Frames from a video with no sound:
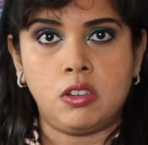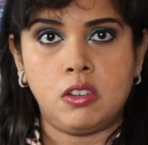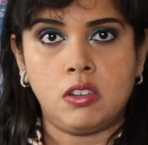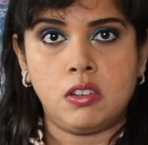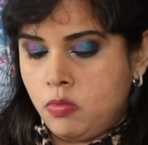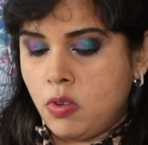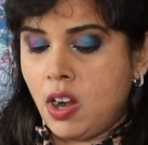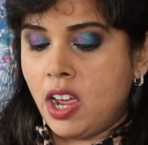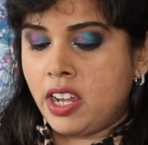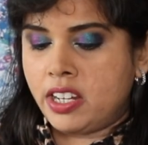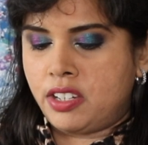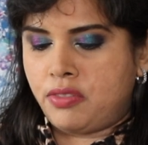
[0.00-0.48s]

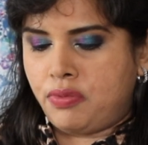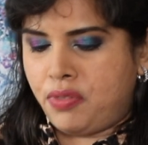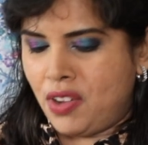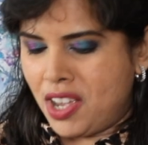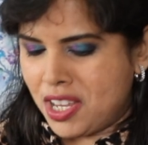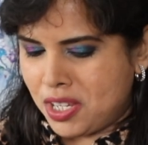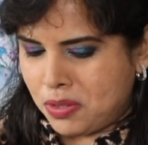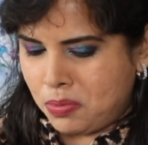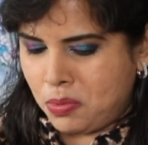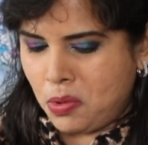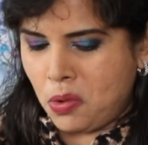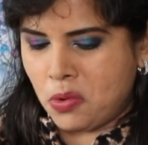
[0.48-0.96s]
Right,
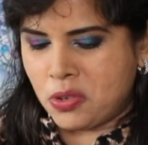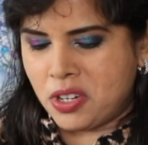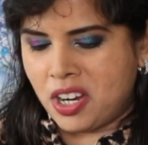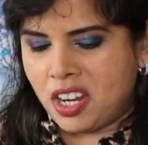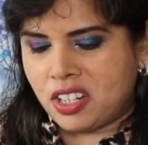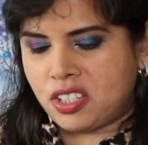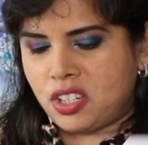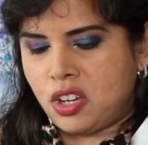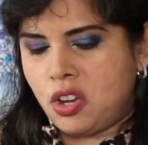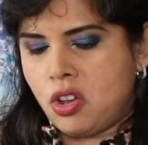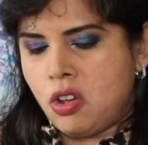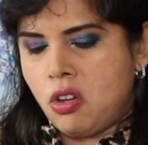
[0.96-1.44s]
first
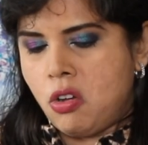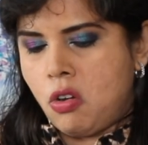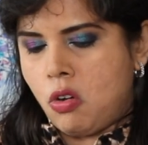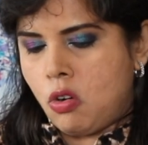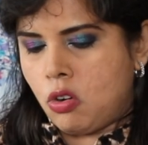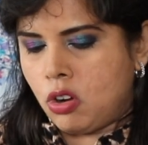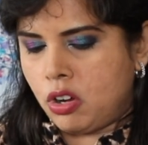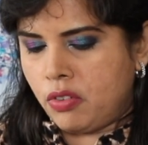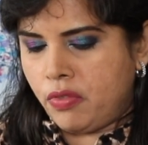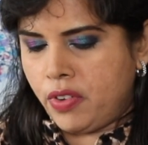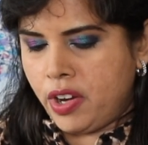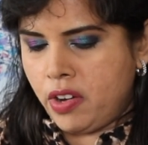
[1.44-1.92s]
product
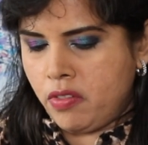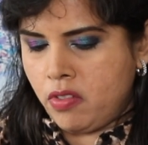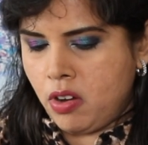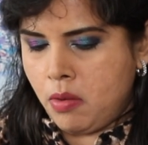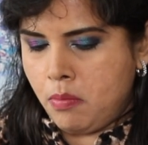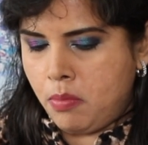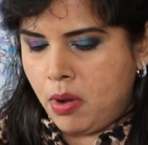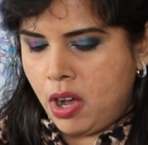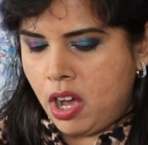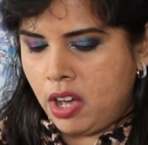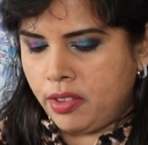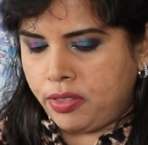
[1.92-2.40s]

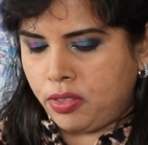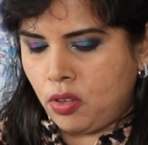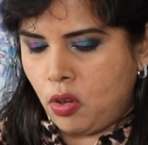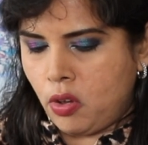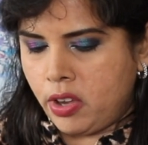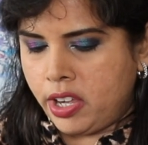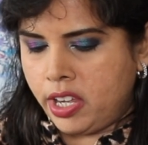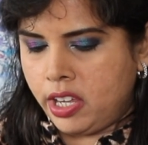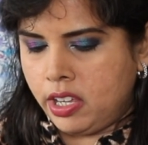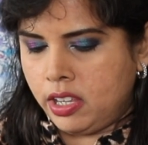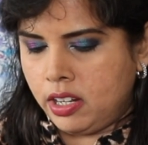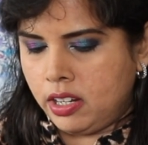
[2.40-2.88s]
Olverum bath
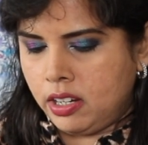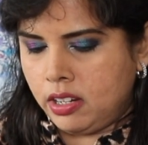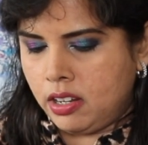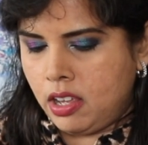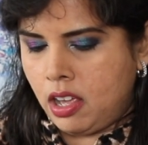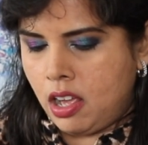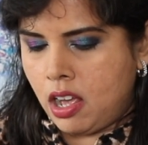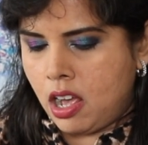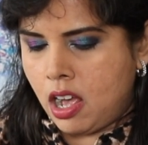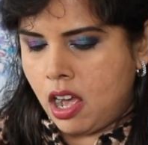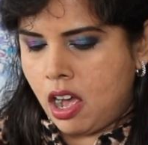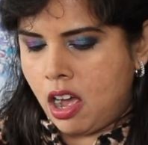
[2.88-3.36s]
oil,
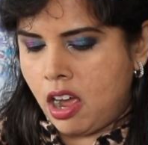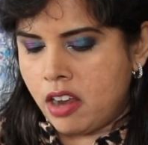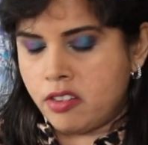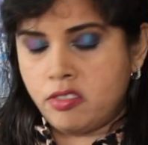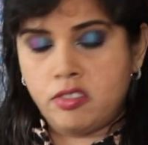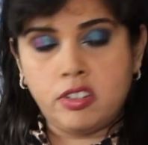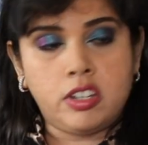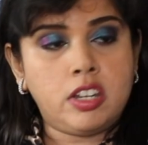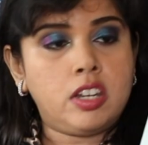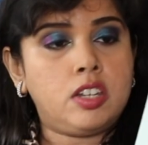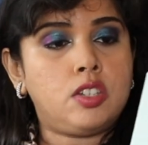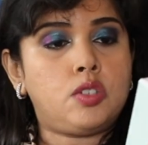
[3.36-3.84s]
uh,
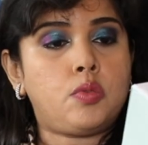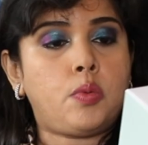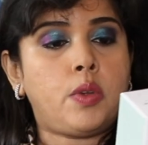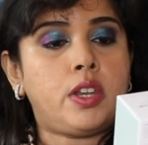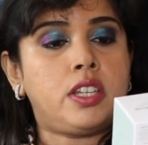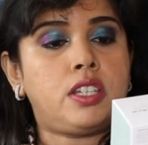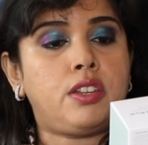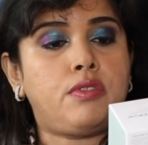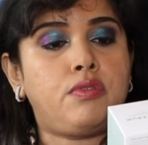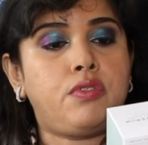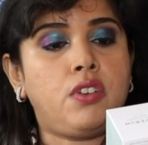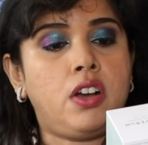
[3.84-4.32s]

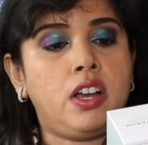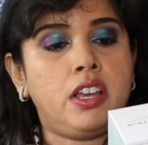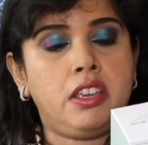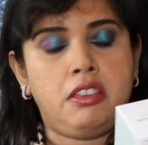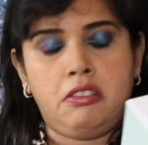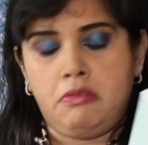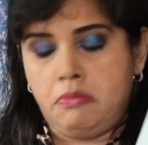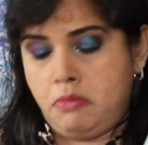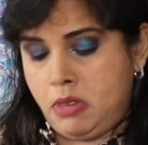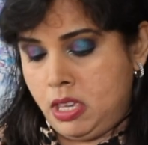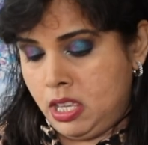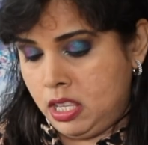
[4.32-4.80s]
125
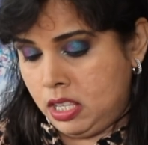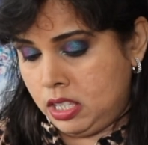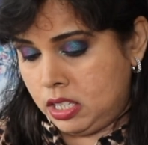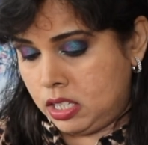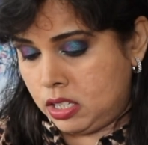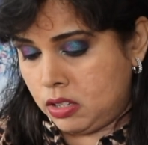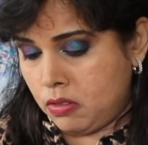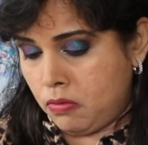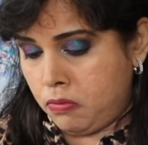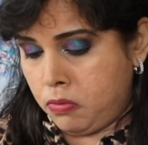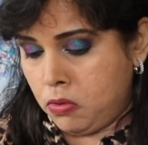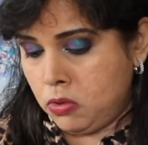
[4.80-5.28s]

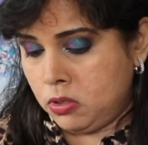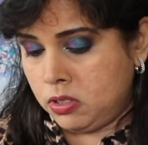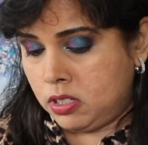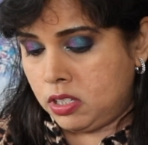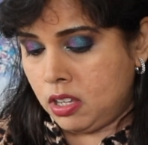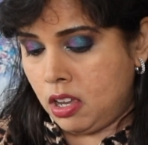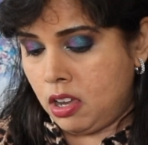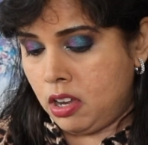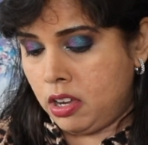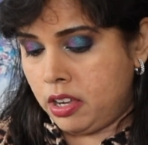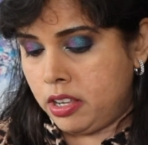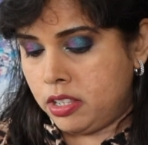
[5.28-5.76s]
mils, full
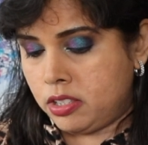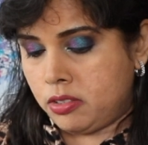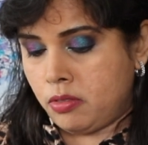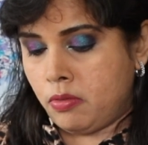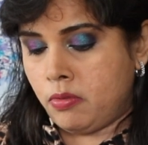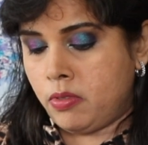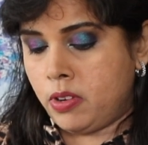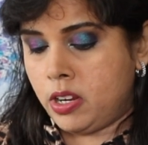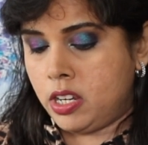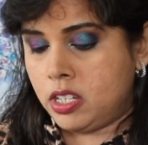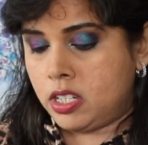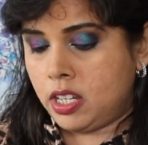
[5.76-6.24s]
size,
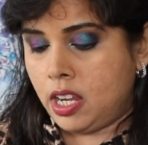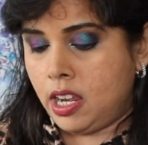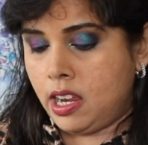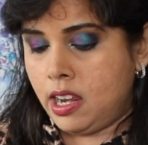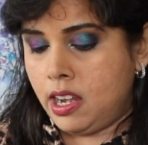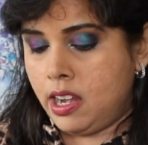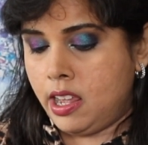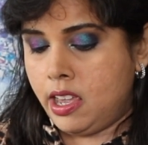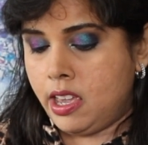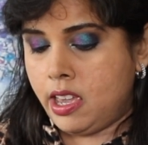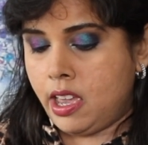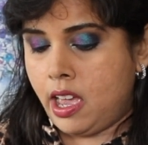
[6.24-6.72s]

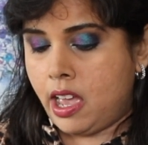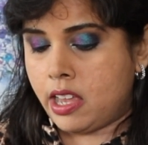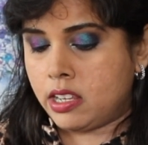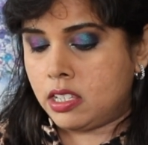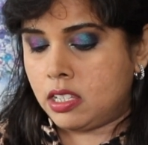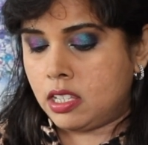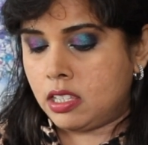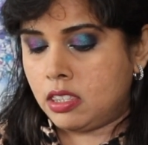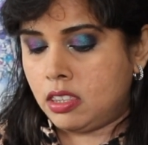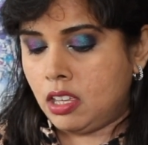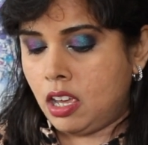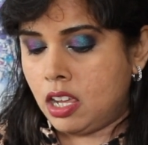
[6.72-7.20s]
retailing at
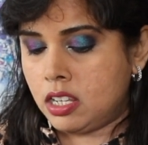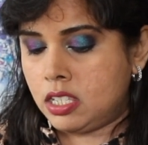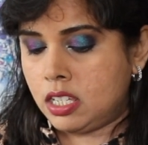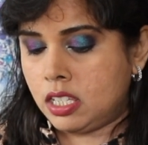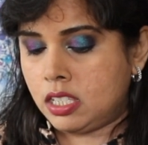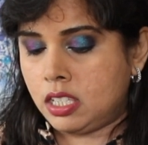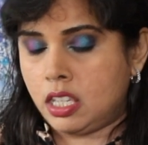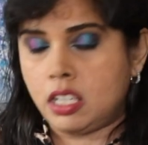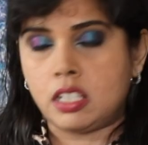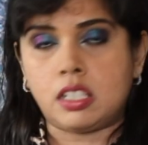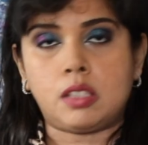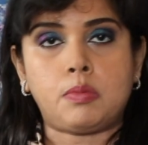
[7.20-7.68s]

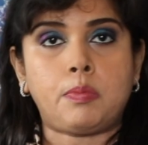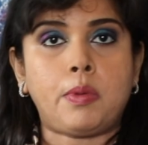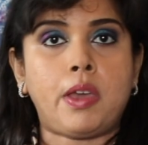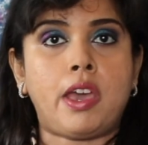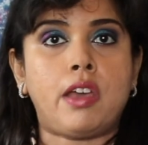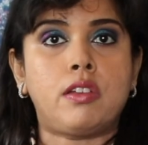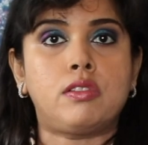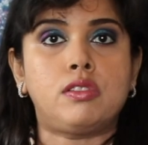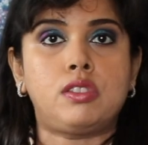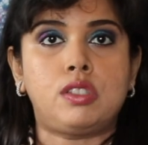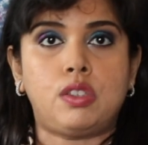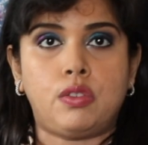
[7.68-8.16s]

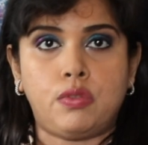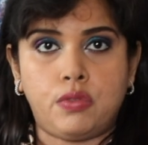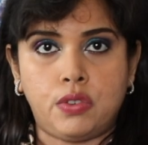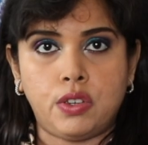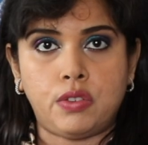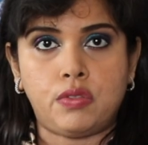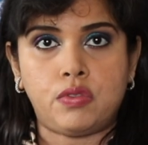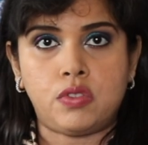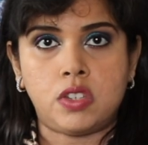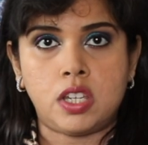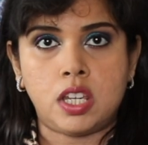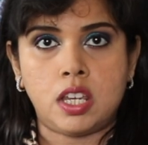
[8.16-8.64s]

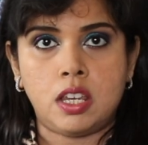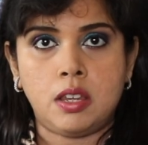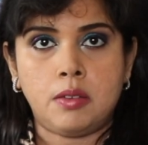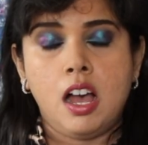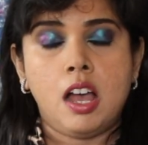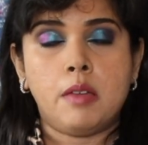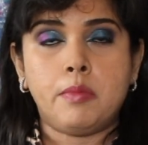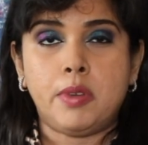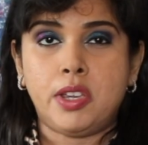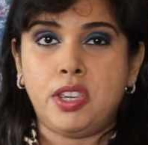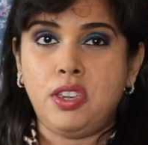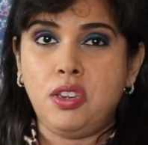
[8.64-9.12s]
£36.50.
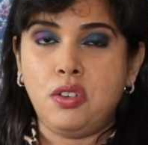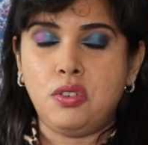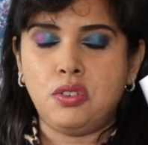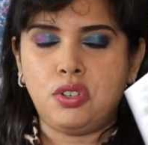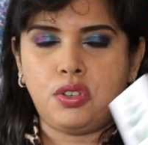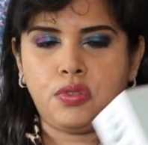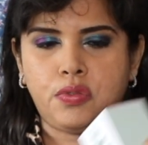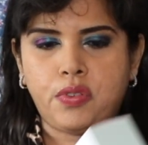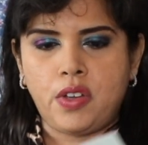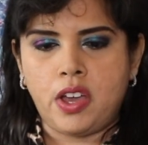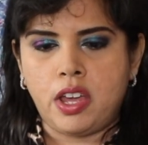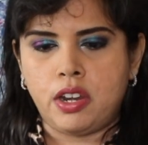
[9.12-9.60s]
I'm a
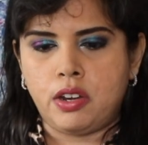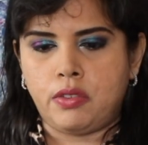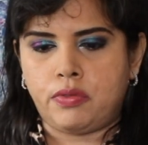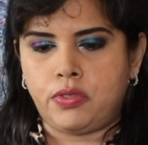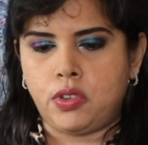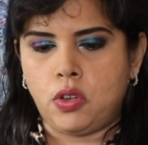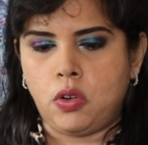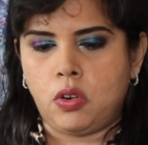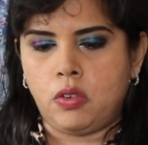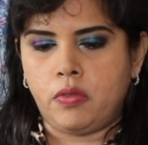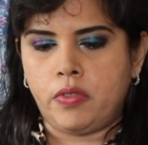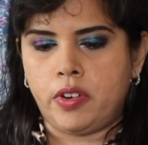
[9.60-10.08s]
huge fan of
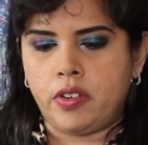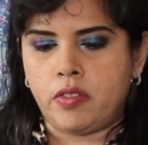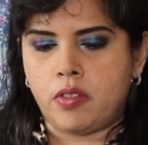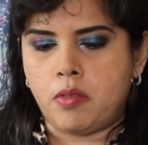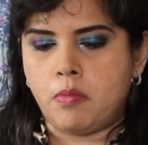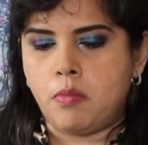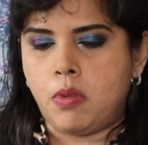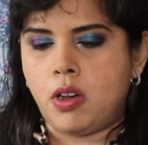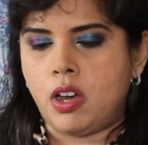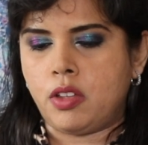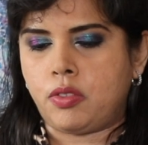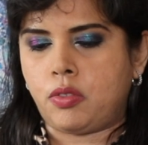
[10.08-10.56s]
the
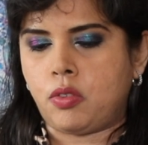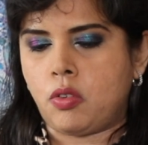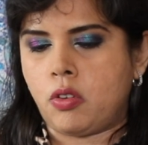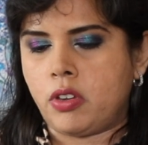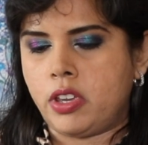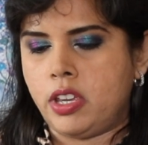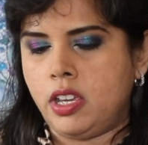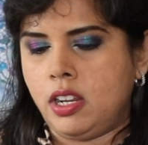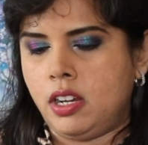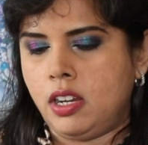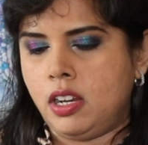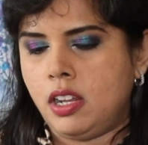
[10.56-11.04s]
Olverum bath
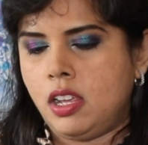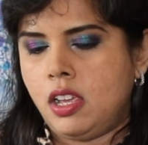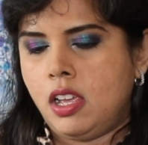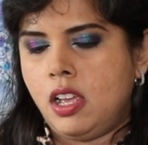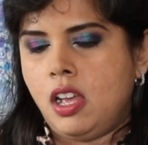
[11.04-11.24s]
oil.